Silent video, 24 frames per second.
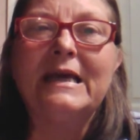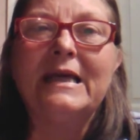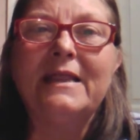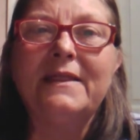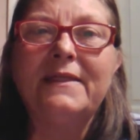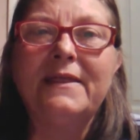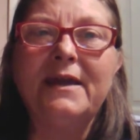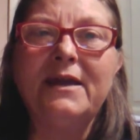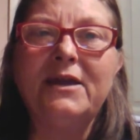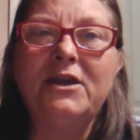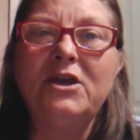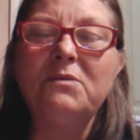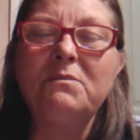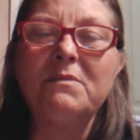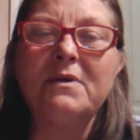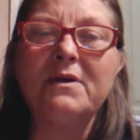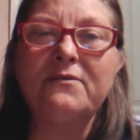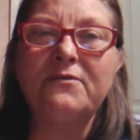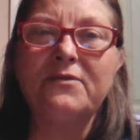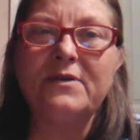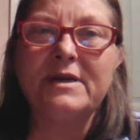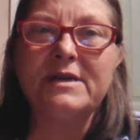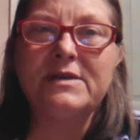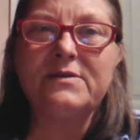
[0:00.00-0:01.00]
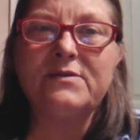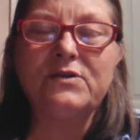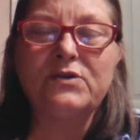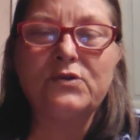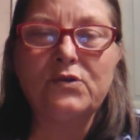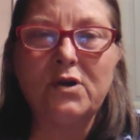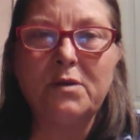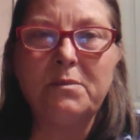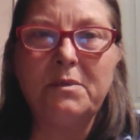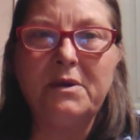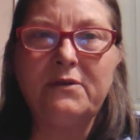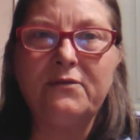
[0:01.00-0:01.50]
Thank you, my friends, for
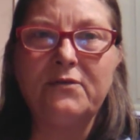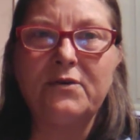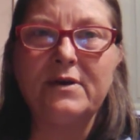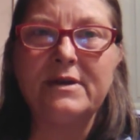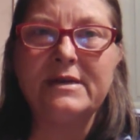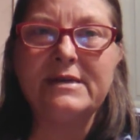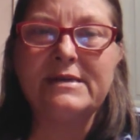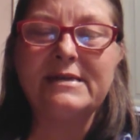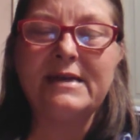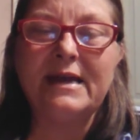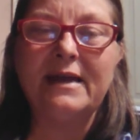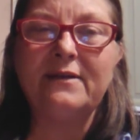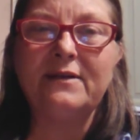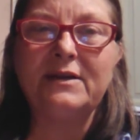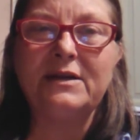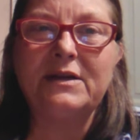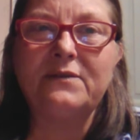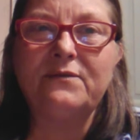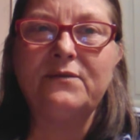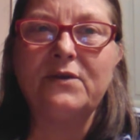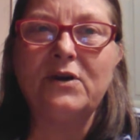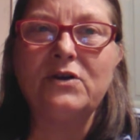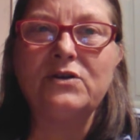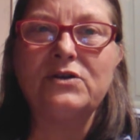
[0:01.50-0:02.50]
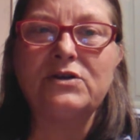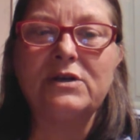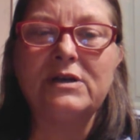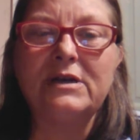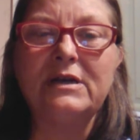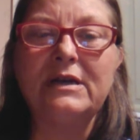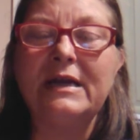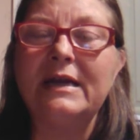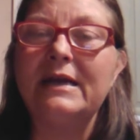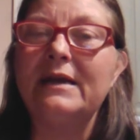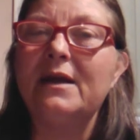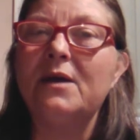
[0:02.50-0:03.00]
joining me for this daily devotion,
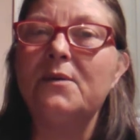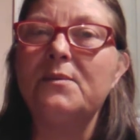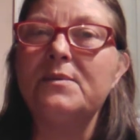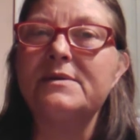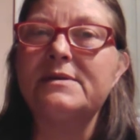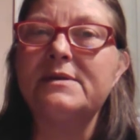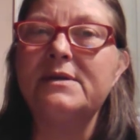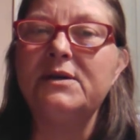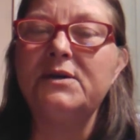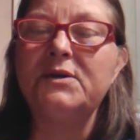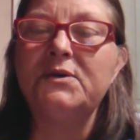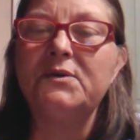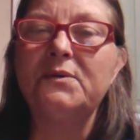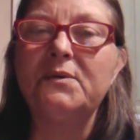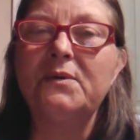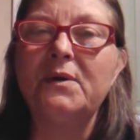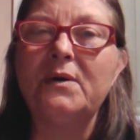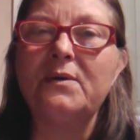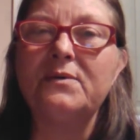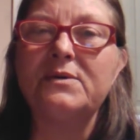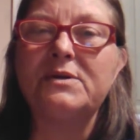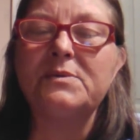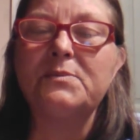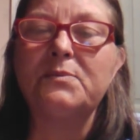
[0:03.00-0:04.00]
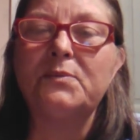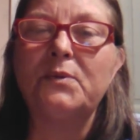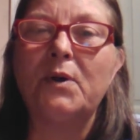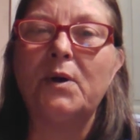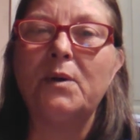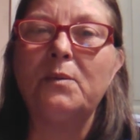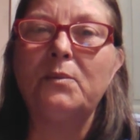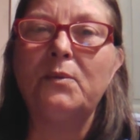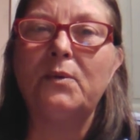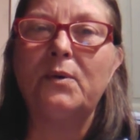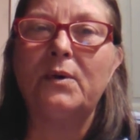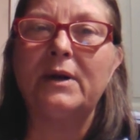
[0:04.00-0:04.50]
and I will see you all
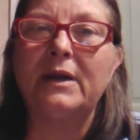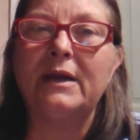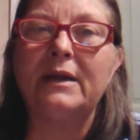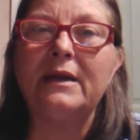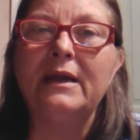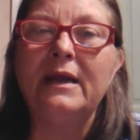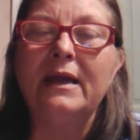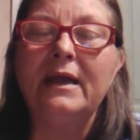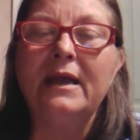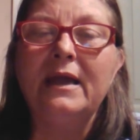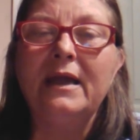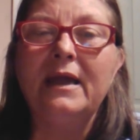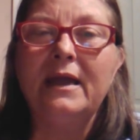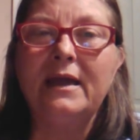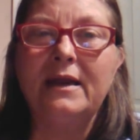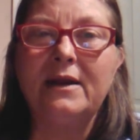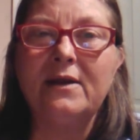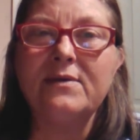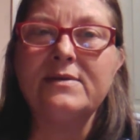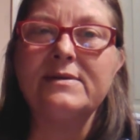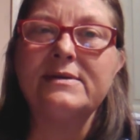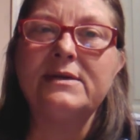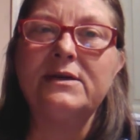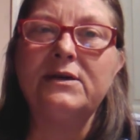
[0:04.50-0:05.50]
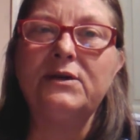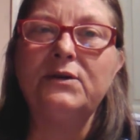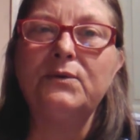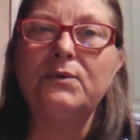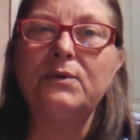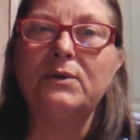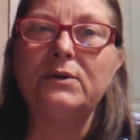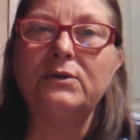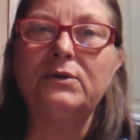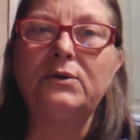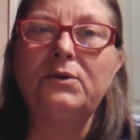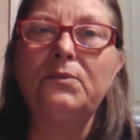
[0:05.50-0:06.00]
tomorrow morning, and I'll see you a
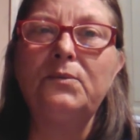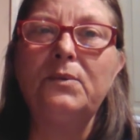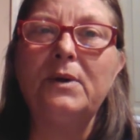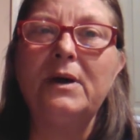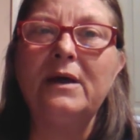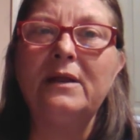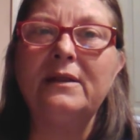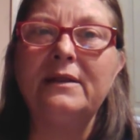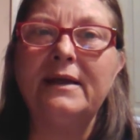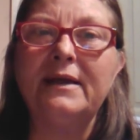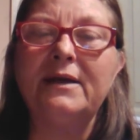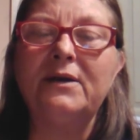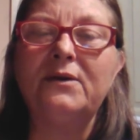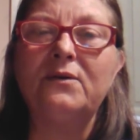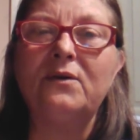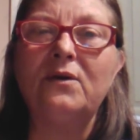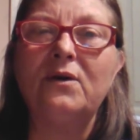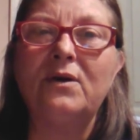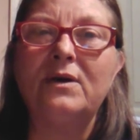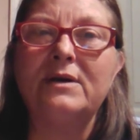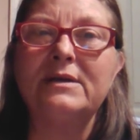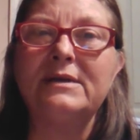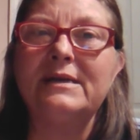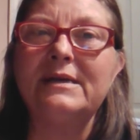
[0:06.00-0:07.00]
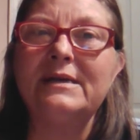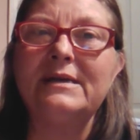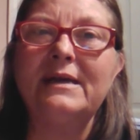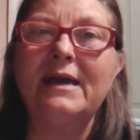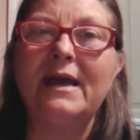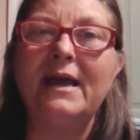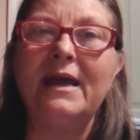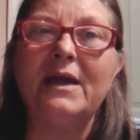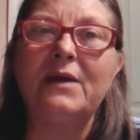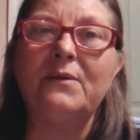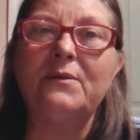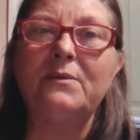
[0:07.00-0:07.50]
little while later on
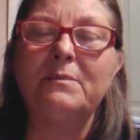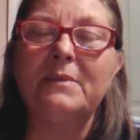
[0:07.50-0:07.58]
today with